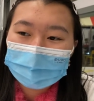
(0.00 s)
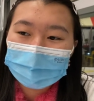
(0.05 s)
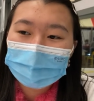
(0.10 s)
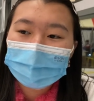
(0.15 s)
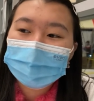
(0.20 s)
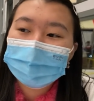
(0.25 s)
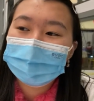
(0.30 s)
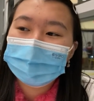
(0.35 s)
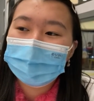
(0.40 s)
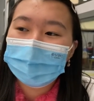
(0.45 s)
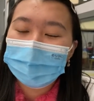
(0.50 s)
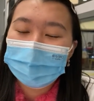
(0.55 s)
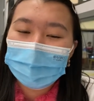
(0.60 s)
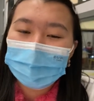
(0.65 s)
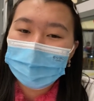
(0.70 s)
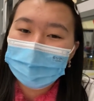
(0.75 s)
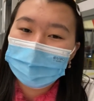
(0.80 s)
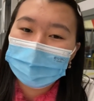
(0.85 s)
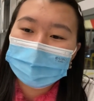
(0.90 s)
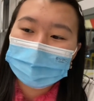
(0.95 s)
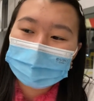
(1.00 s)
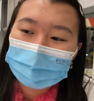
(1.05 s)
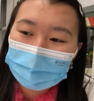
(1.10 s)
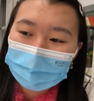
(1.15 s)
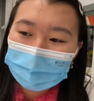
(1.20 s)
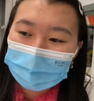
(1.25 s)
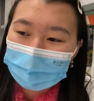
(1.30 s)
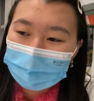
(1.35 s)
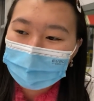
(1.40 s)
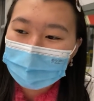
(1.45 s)
So many of them
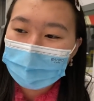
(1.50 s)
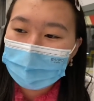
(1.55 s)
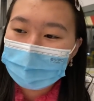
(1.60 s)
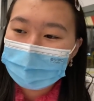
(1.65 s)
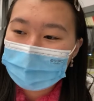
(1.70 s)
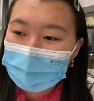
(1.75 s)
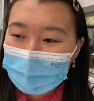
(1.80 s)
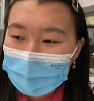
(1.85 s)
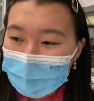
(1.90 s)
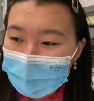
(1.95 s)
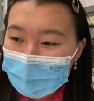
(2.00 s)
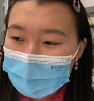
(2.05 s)
suffer and die.